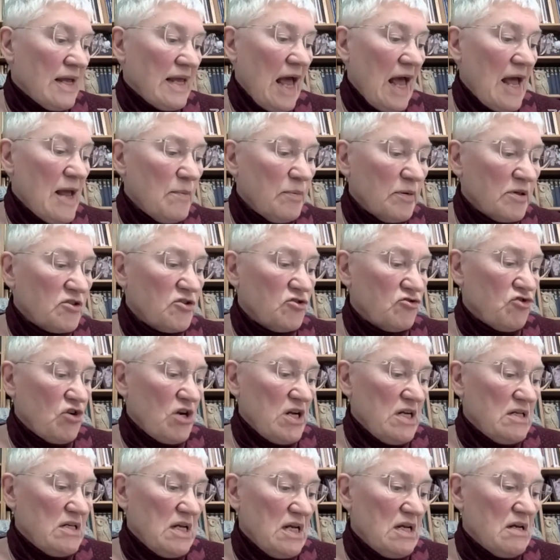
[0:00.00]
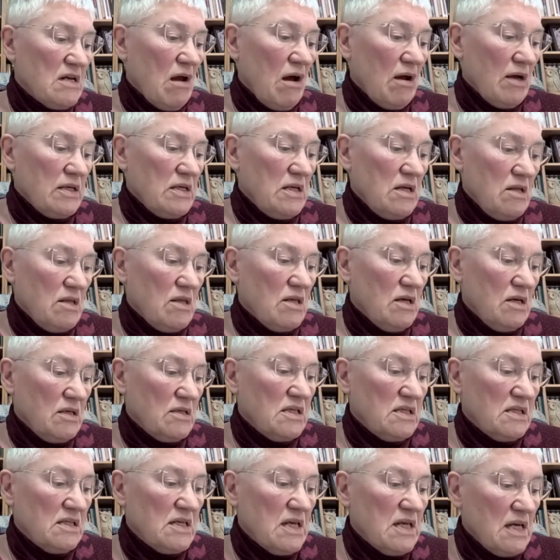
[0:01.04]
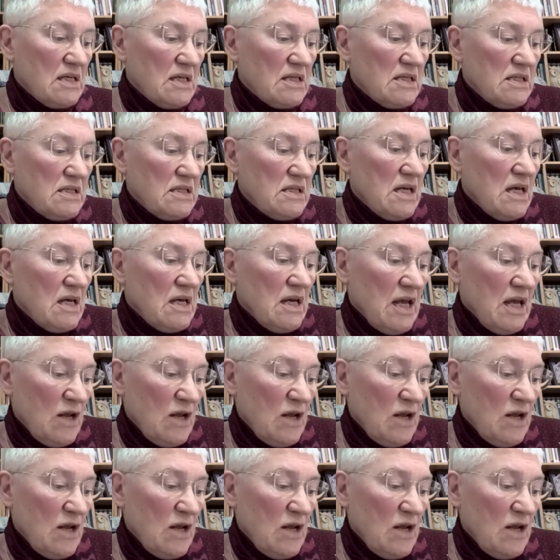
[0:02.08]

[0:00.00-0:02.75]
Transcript: Cable Street in 1936,